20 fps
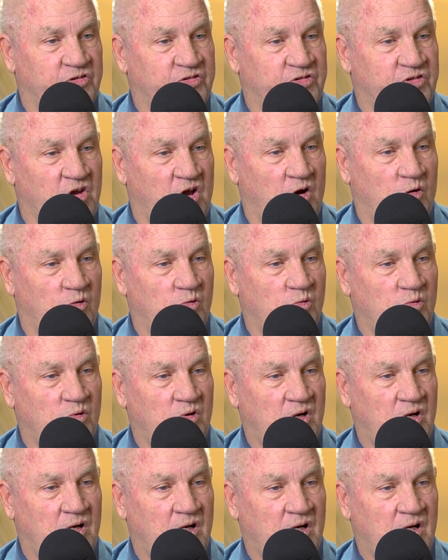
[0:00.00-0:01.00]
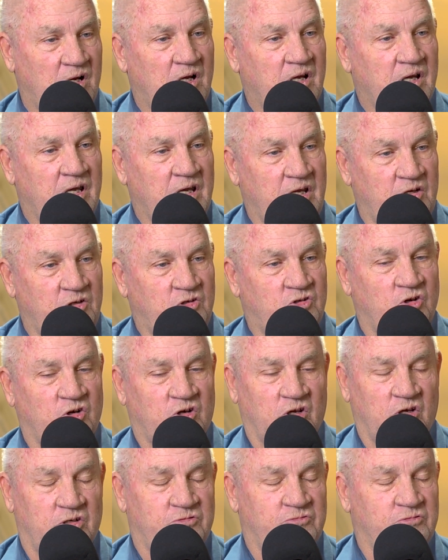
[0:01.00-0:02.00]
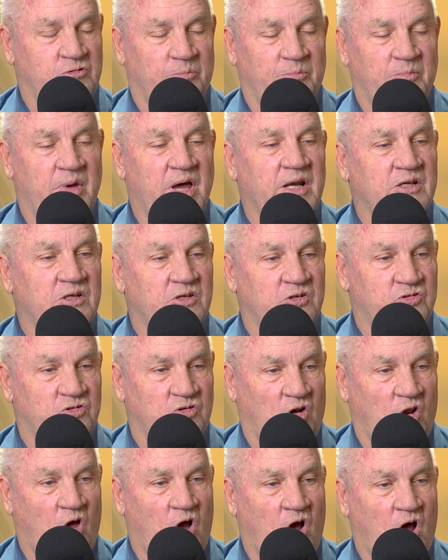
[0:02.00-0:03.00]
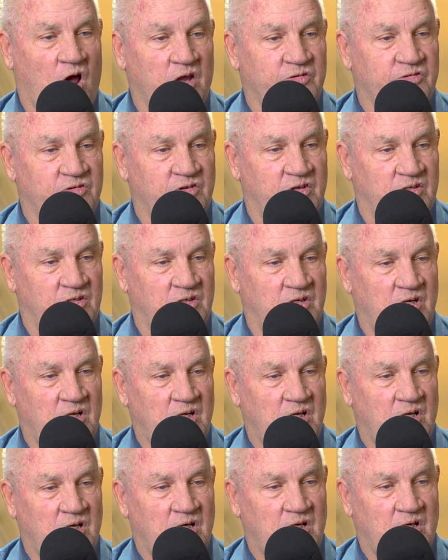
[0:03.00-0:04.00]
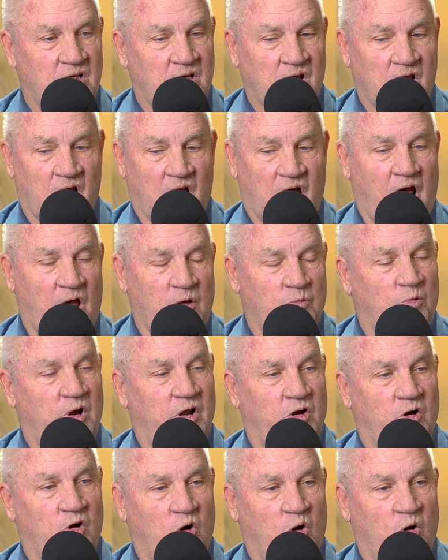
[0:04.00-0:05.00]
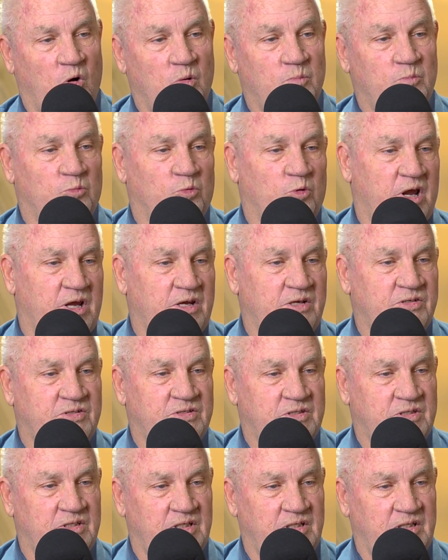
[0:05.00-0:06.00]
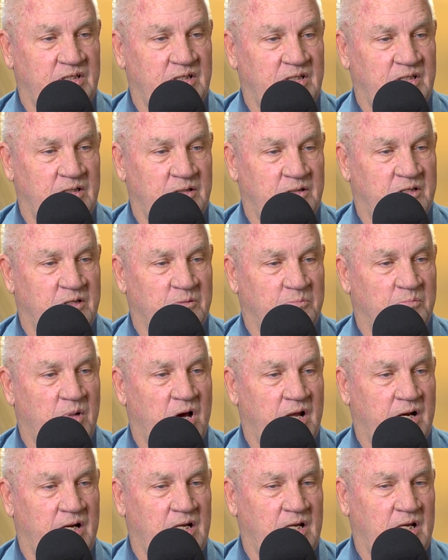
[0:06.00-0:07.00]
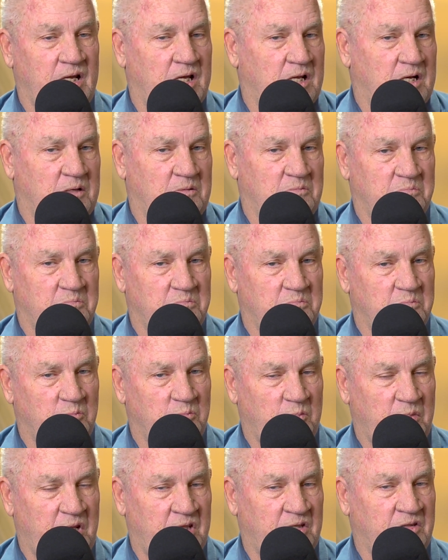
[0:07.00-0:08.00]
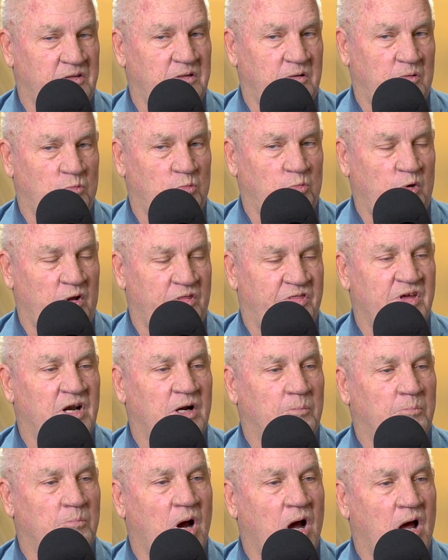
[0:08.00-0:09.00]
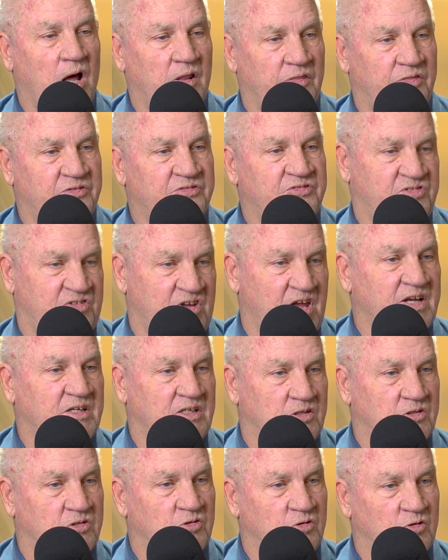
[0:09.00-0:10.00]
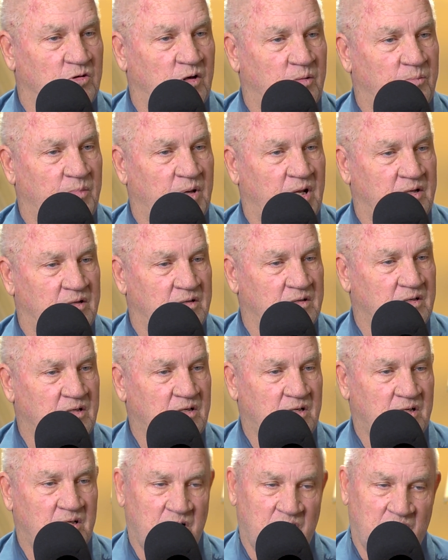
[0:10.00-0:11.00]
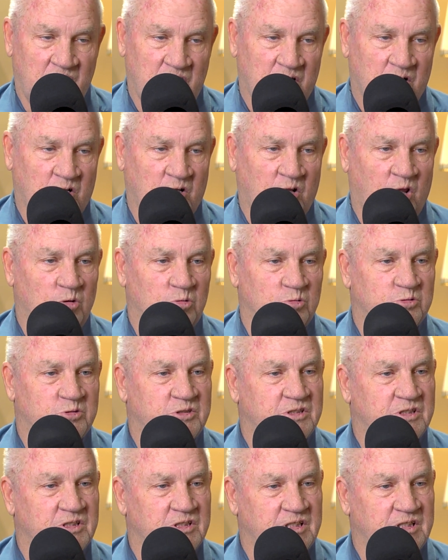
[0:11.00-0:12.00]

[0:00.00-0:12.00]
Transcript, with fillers: So well, he took a tremendous loss, and I went home, raised the the money, and in within a month sent it to him, and closed the